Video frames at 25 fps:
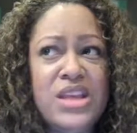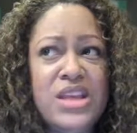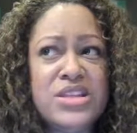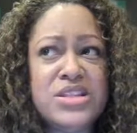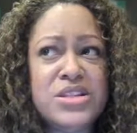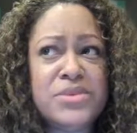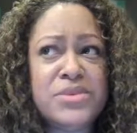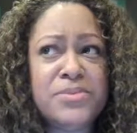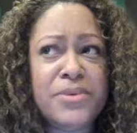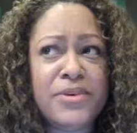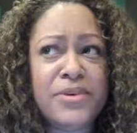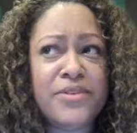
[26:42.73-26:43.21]

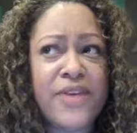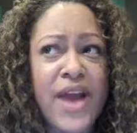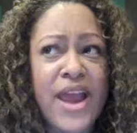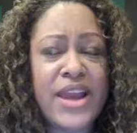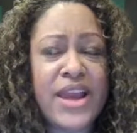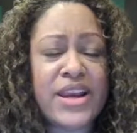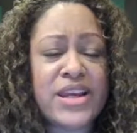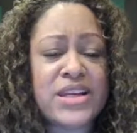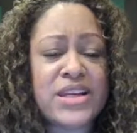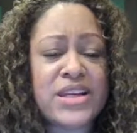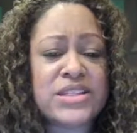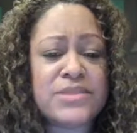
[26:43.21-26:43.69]

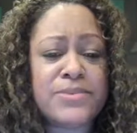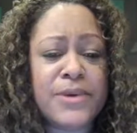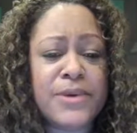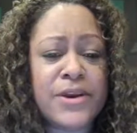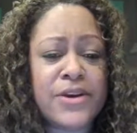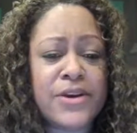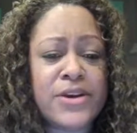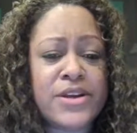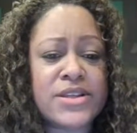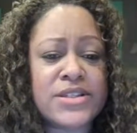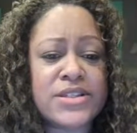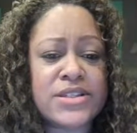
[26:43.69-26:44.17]
provide
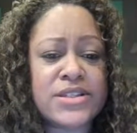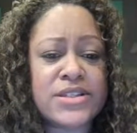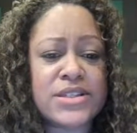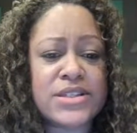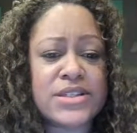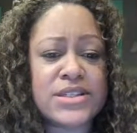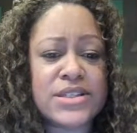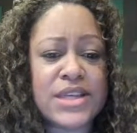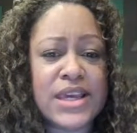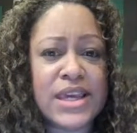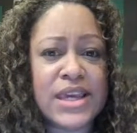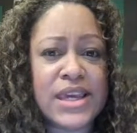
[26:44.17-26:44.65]

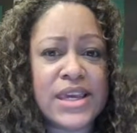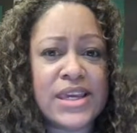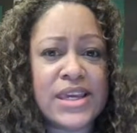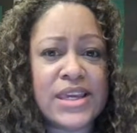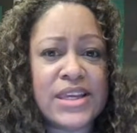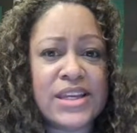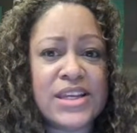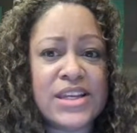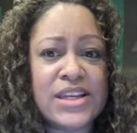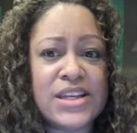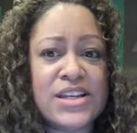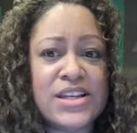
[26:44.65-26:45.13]
experiences
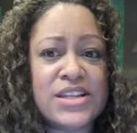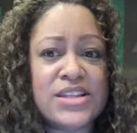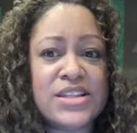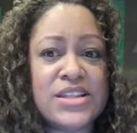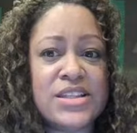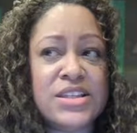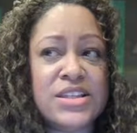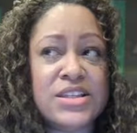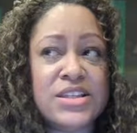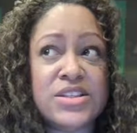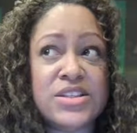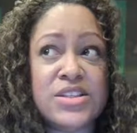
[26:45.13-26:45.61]
in
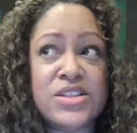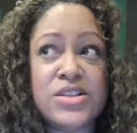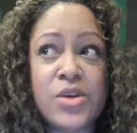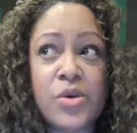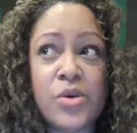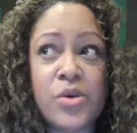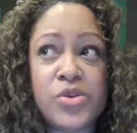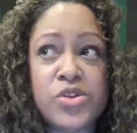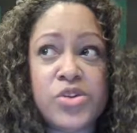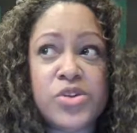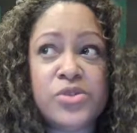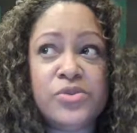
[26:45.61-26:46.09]
the
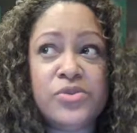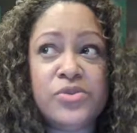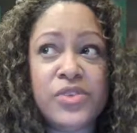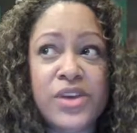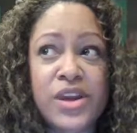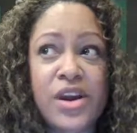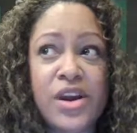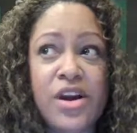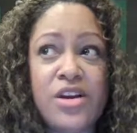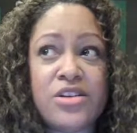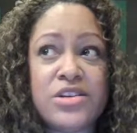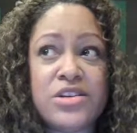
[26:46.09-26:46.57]
social
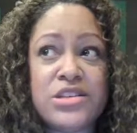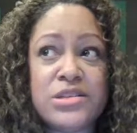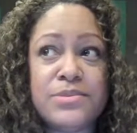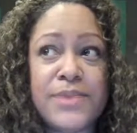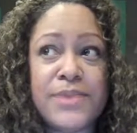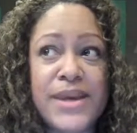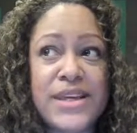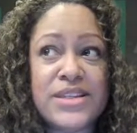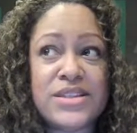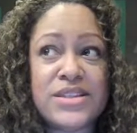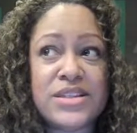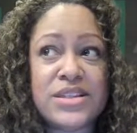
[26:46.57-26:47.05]
VR
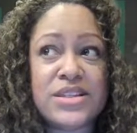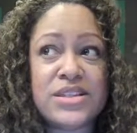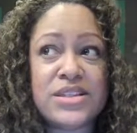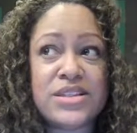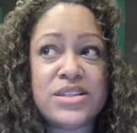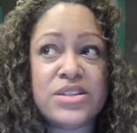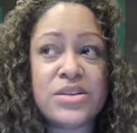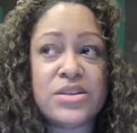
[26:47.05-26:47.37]
spaces.